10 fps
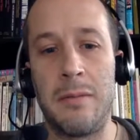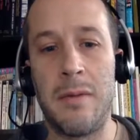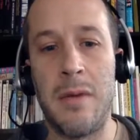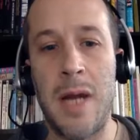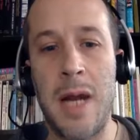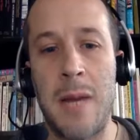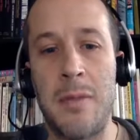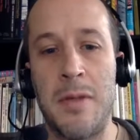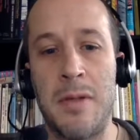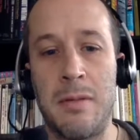
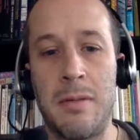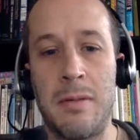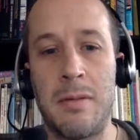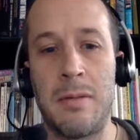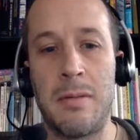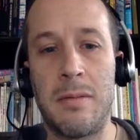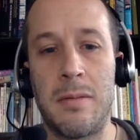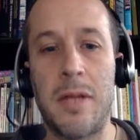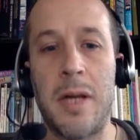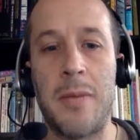named
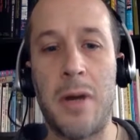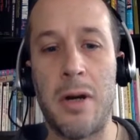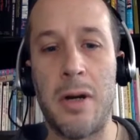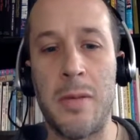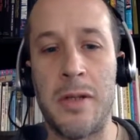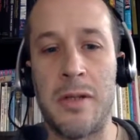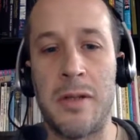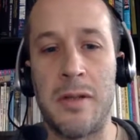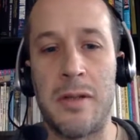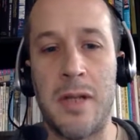type arguments
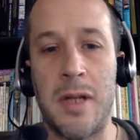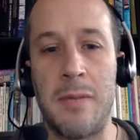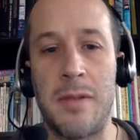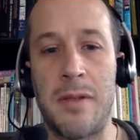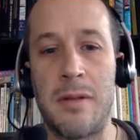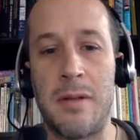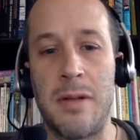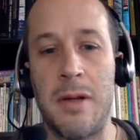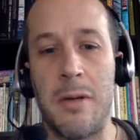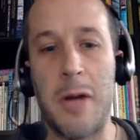seems
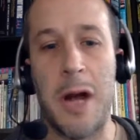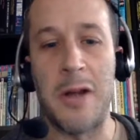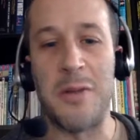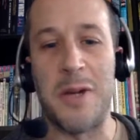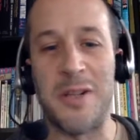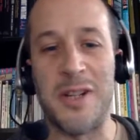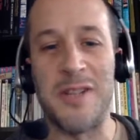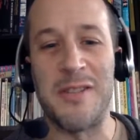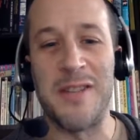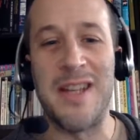not as well
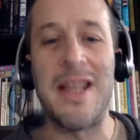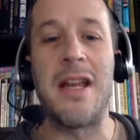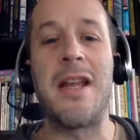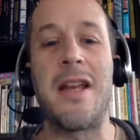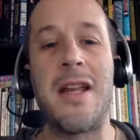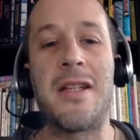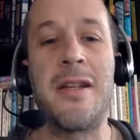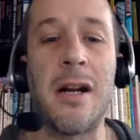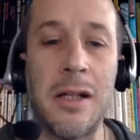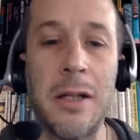justified. It's
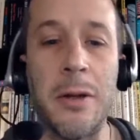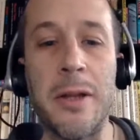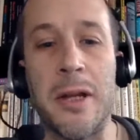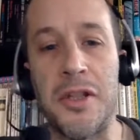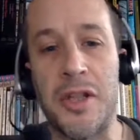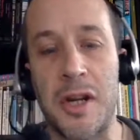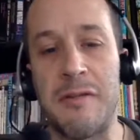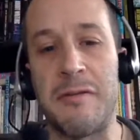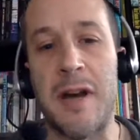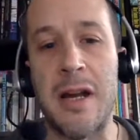not clear that it's
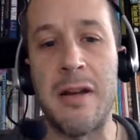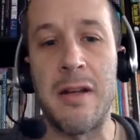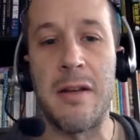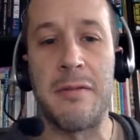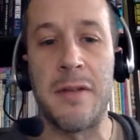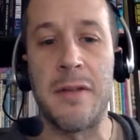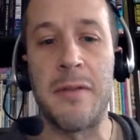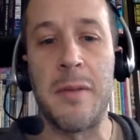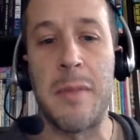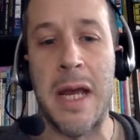justified if
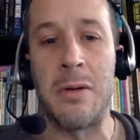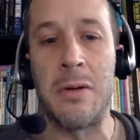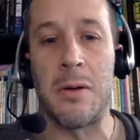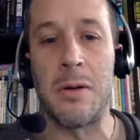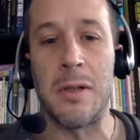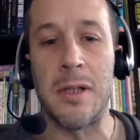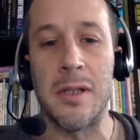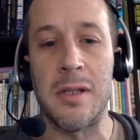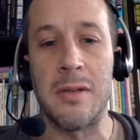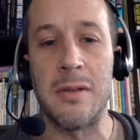the main goal
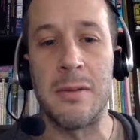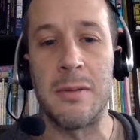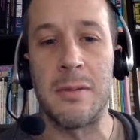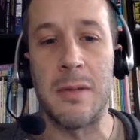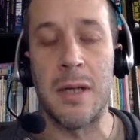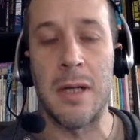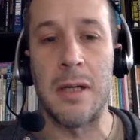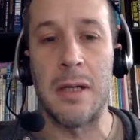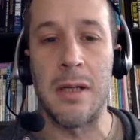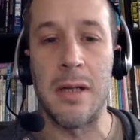is to
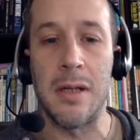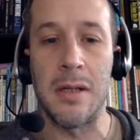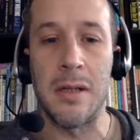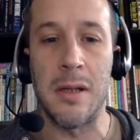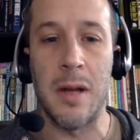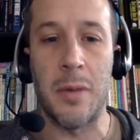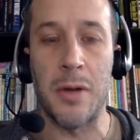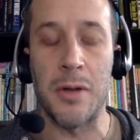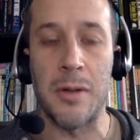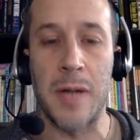get
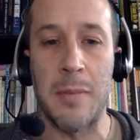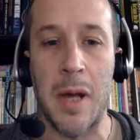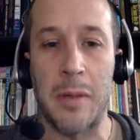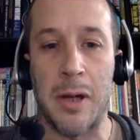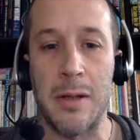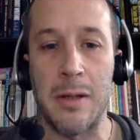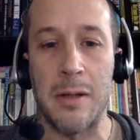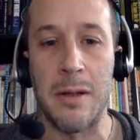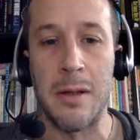partial type application.